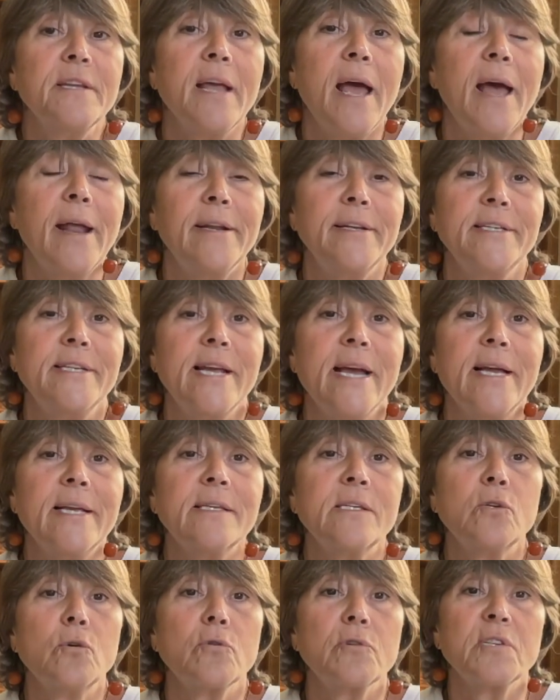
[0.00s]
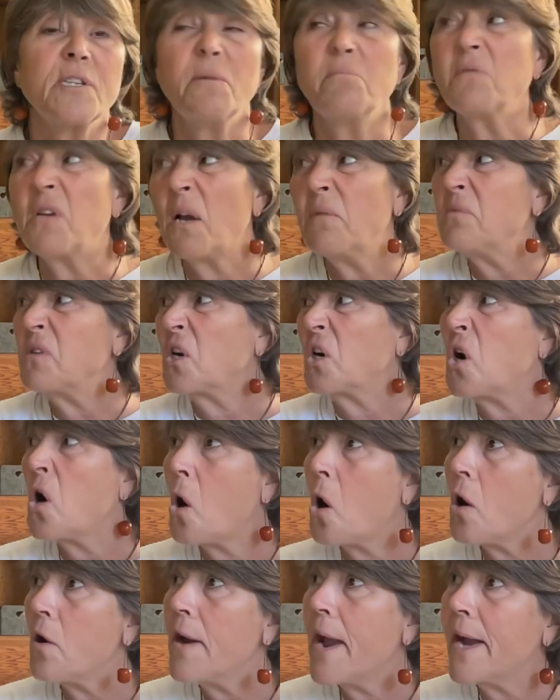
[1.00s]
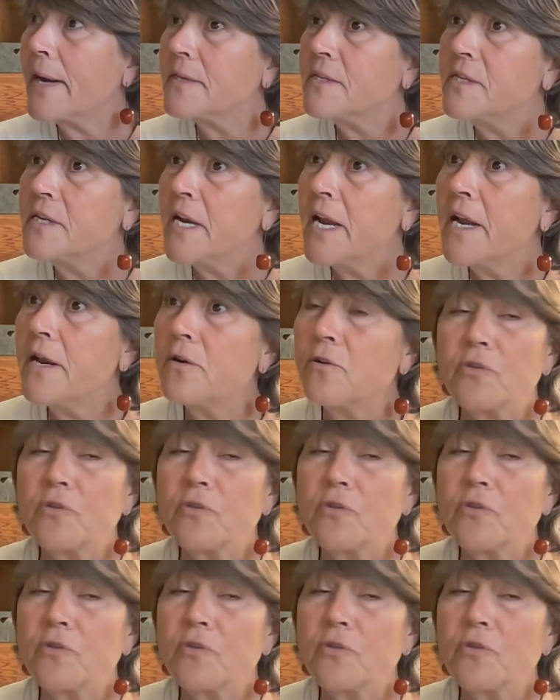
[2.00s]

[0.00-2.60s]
at a desk, or sometimes a car accident,